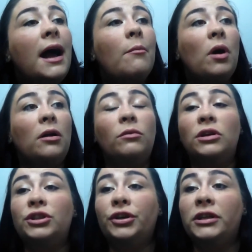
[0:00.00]
And what I'm
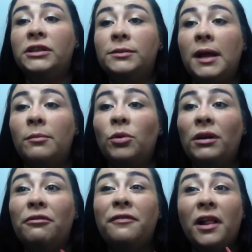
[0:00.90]
going to do is as well, I'm
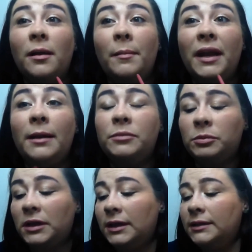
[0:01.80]
going to fill in my
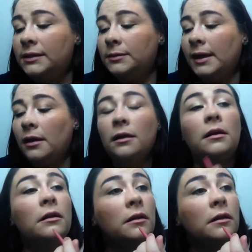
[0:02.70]
lips with this as well.